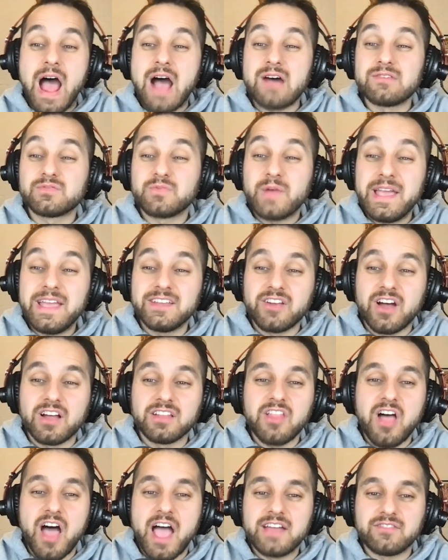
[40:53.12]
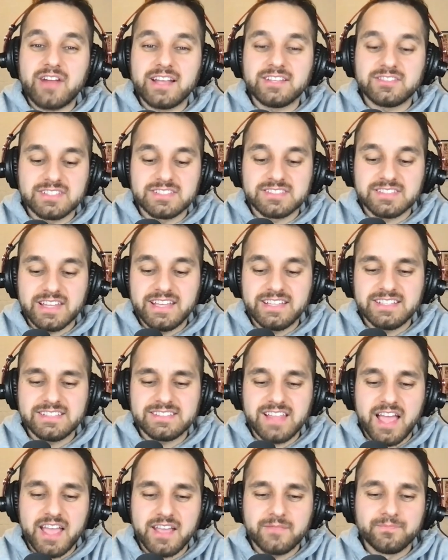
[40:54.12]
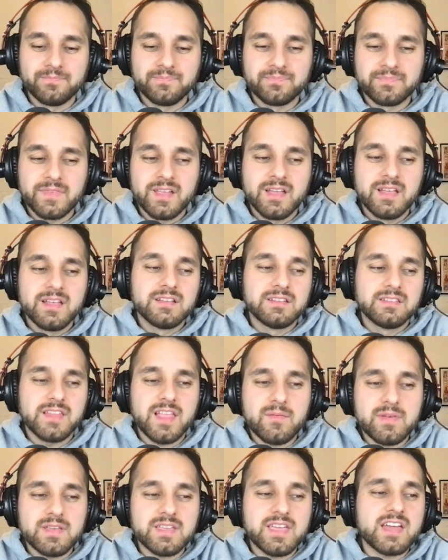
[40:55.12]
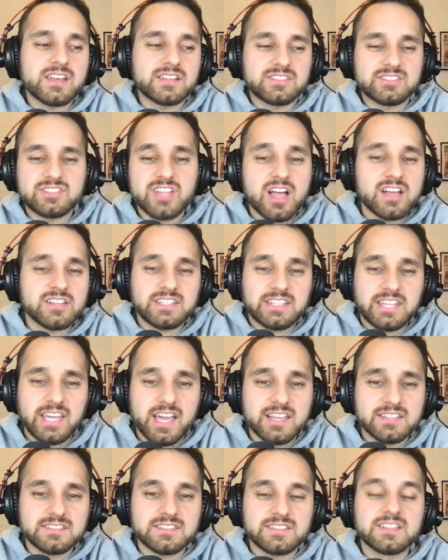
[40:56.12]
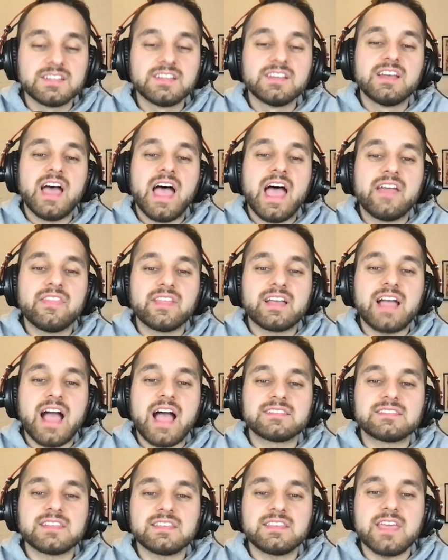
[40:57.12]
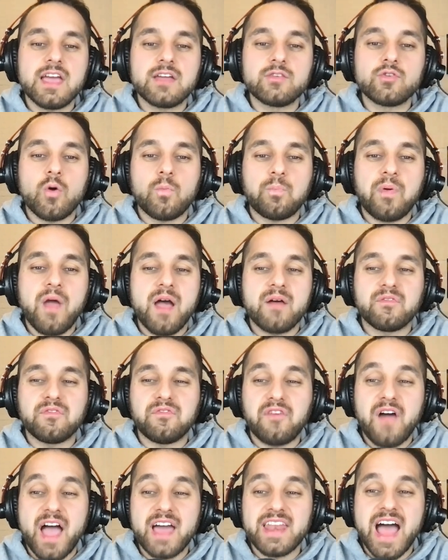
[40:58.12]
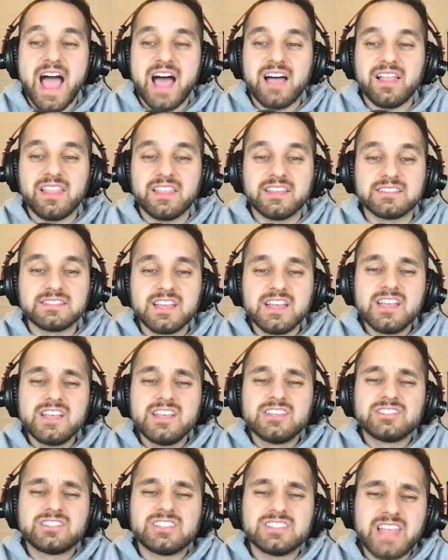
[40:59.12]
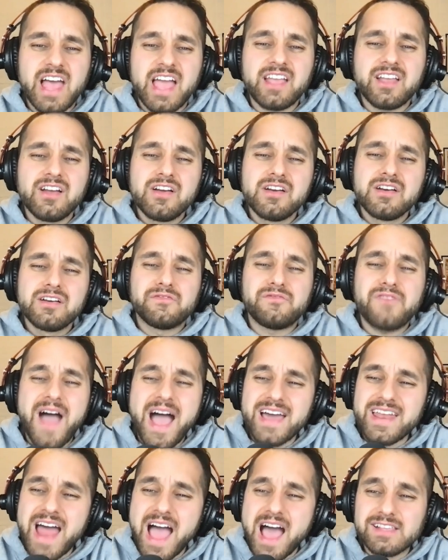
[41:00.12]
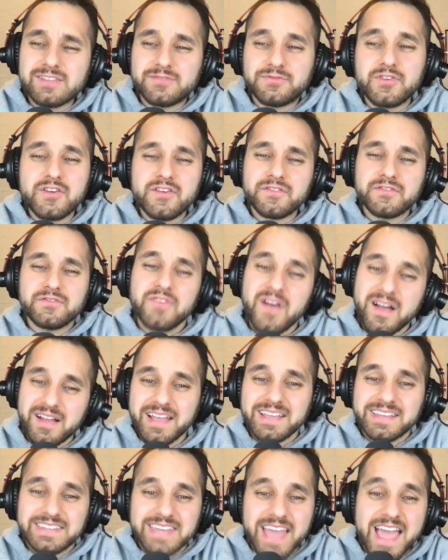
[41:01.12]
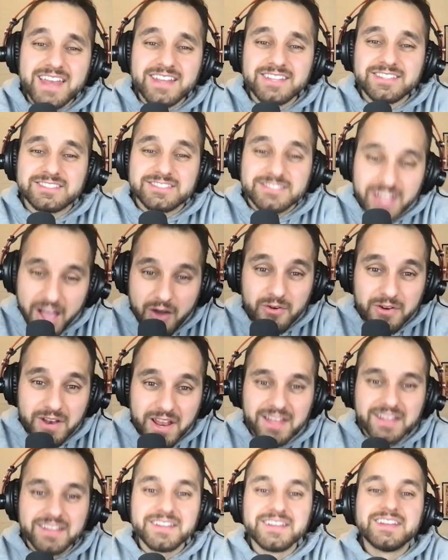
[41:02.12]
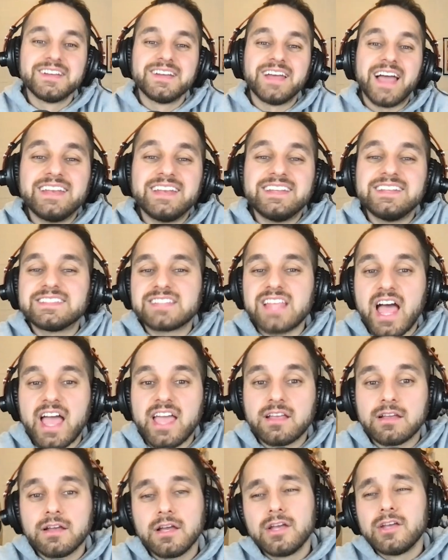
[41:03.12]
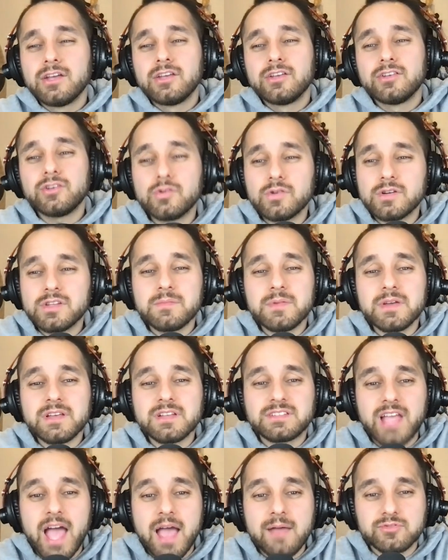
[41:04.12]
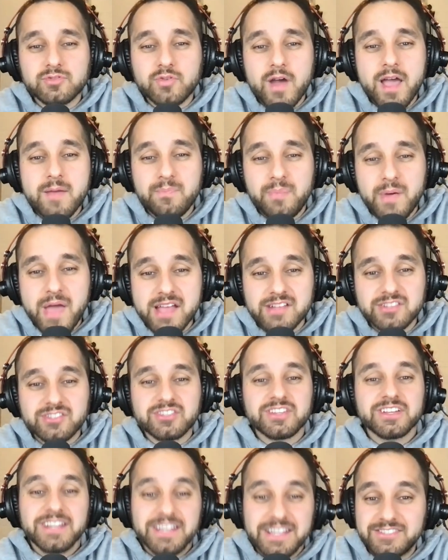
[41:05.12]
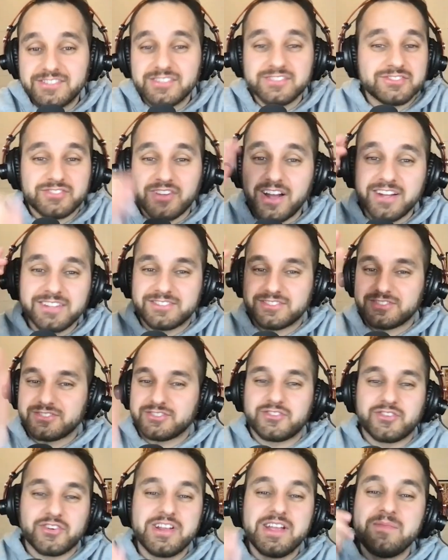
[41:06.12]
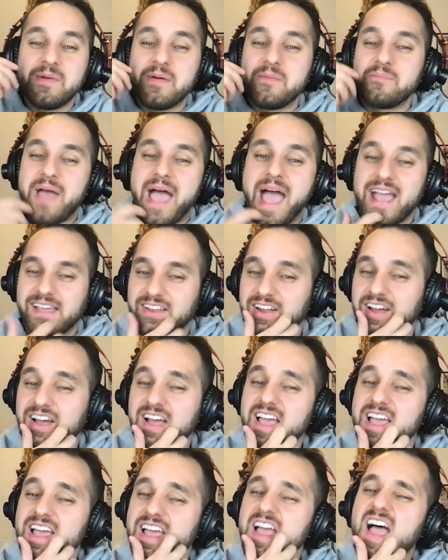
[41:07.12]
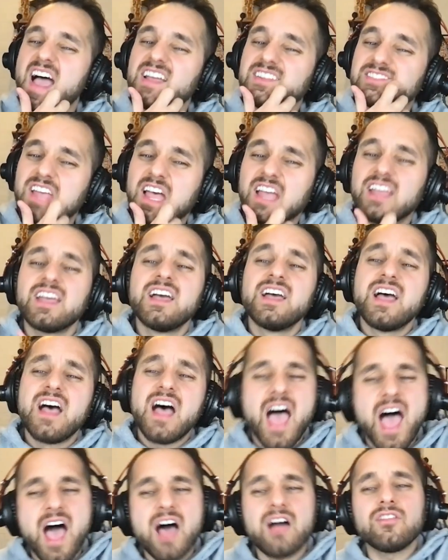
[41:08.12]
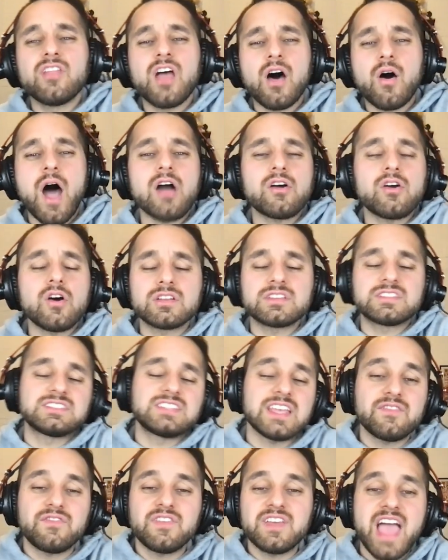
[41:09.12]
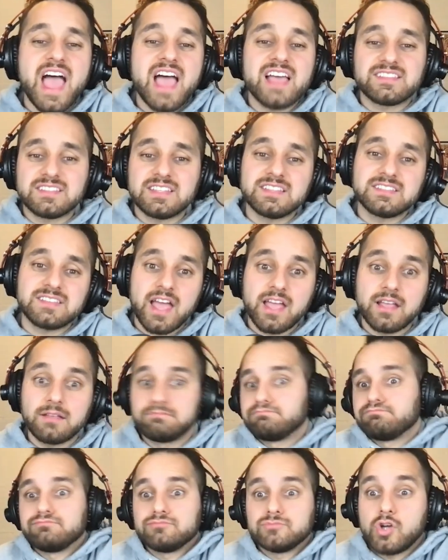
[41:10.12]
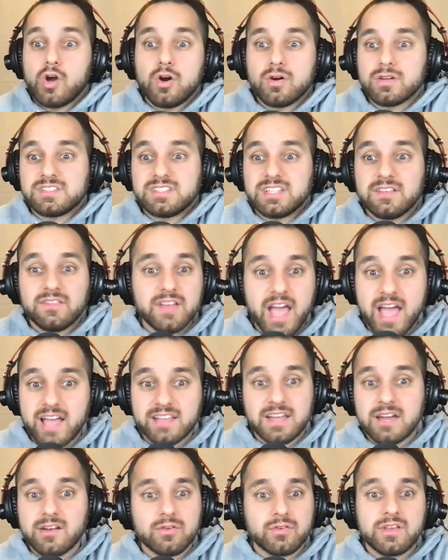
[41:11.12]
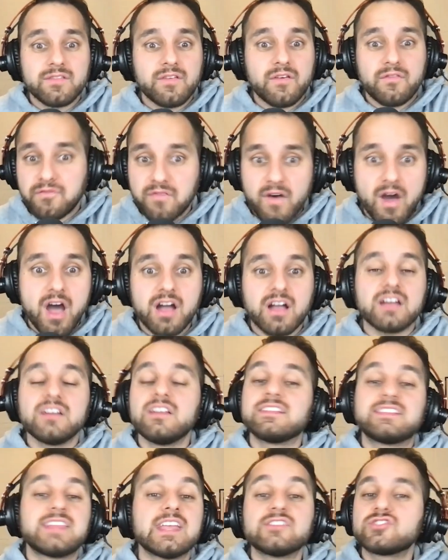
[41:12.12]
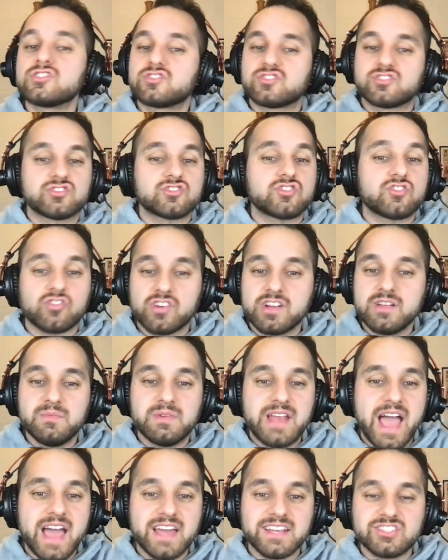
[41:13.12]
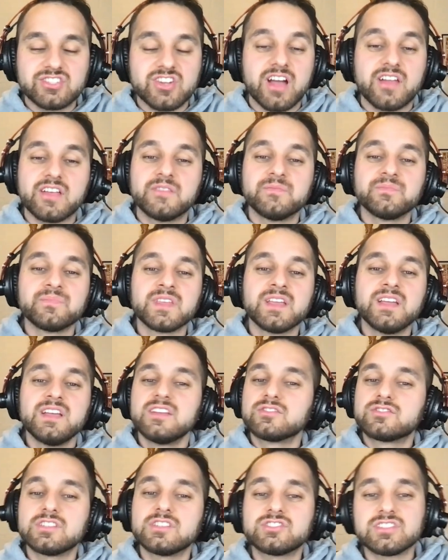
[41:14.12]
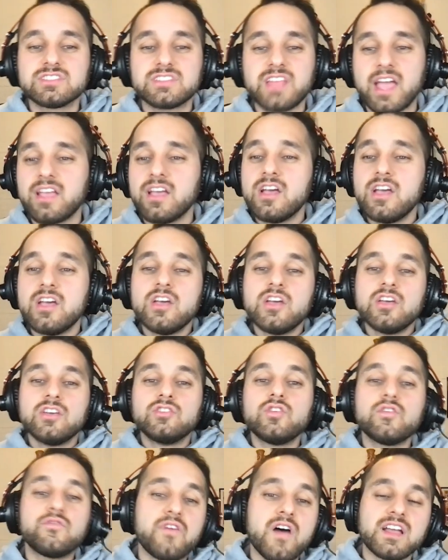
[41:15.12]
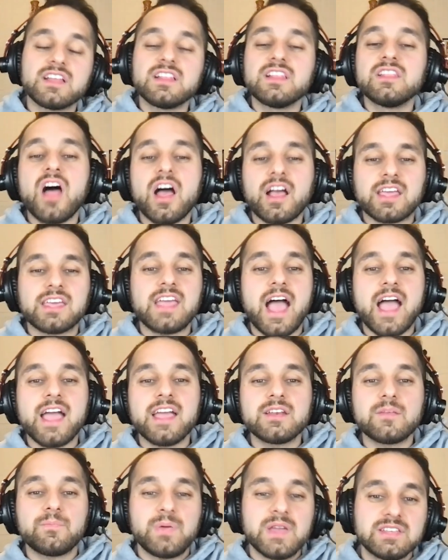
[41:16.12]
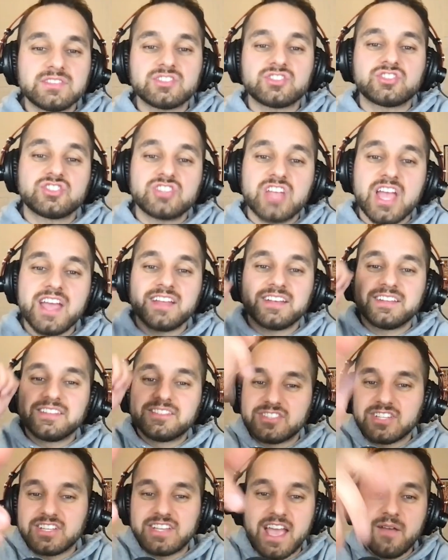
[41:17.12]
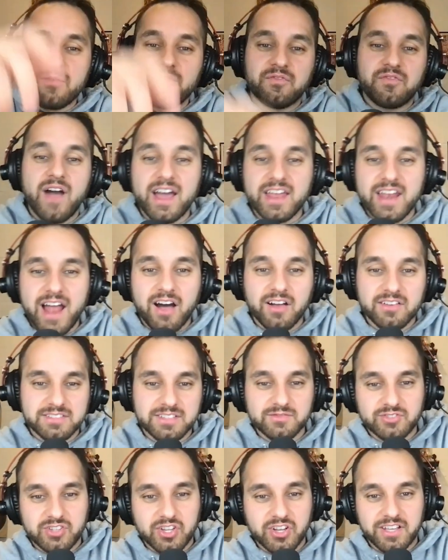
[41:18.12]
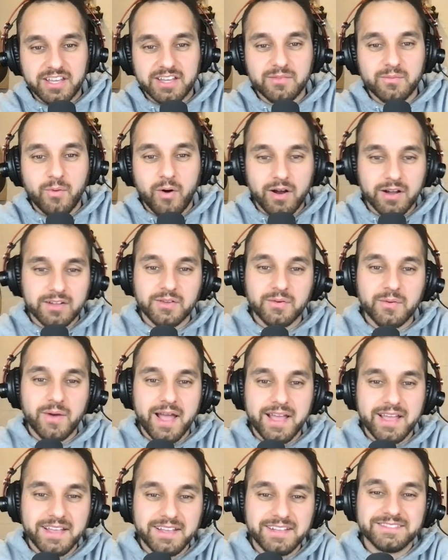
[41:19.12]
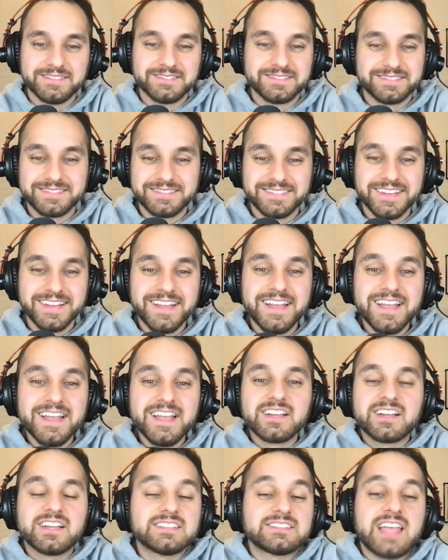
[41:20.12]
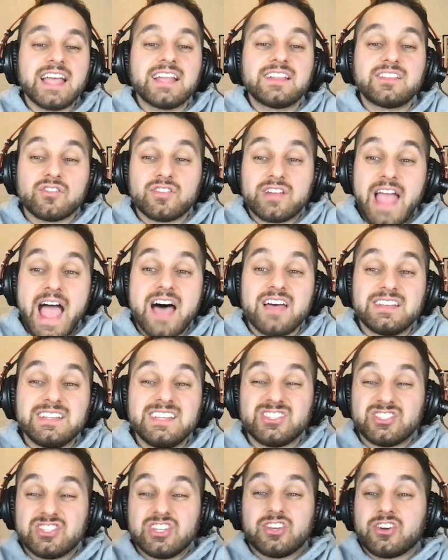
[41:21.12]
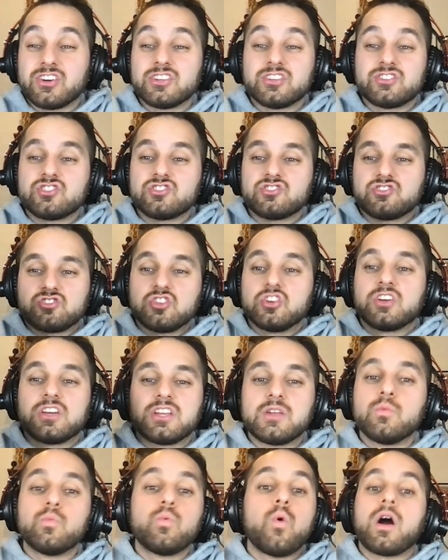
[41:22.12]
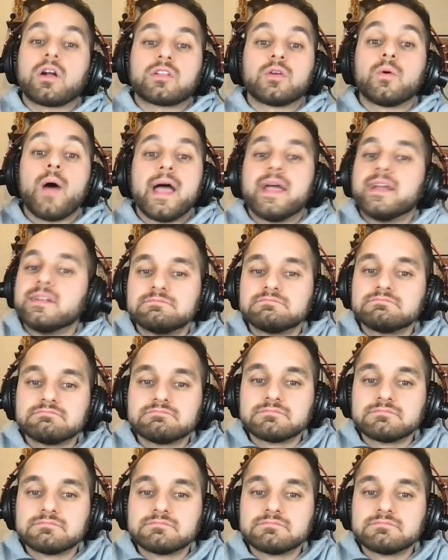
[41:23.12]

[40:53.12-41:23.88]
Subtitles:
Dude, I was waiting online, right? So this lady's like, let me get a sun-kissed. And the guy's like, yeah, no problem, $5. She's like, $5 for a fucking can of soda? And he's like, you're in the middle of Times Square, bitch. He just starts screaming back at her. And she's like, hell no, I'll go to CVS. He's like, go to CVS. I don't give a fuck. They just screaming at each other. So she's like, you fucking lucky I ain't a piece of shit. And she gave him $5 and took it and walked away. Because like the reality is she could have just took it and walked away.